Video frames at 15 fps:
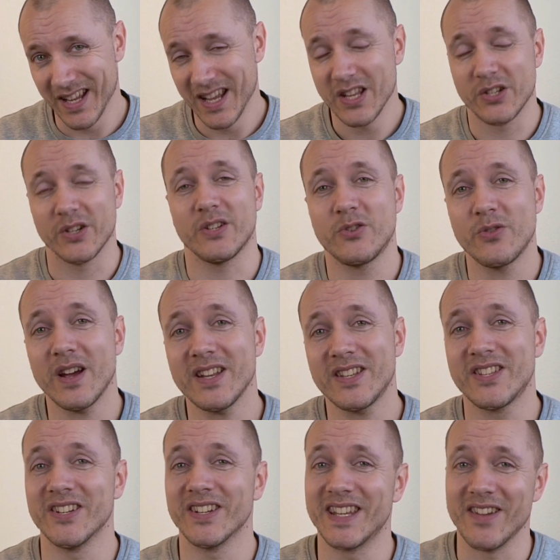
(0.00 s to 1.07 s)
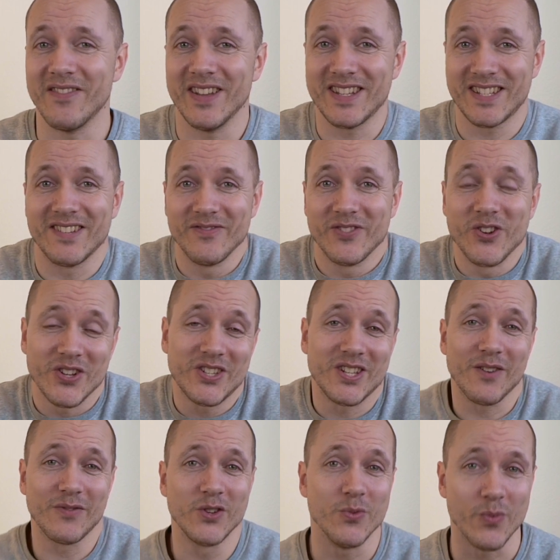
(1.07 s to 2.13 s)
So I tried to give it some good
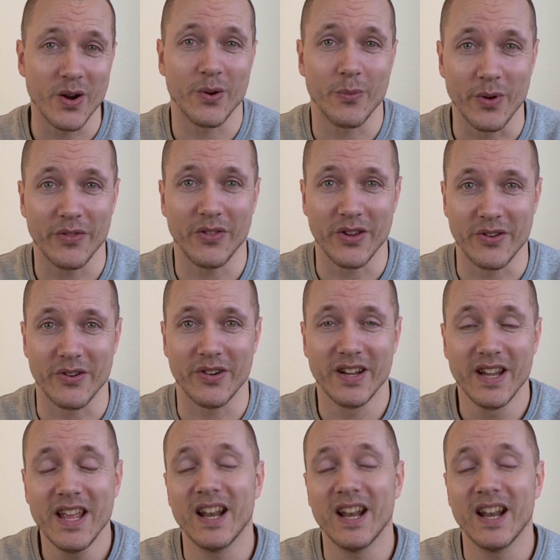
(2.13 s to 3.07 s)
stuff to work with here.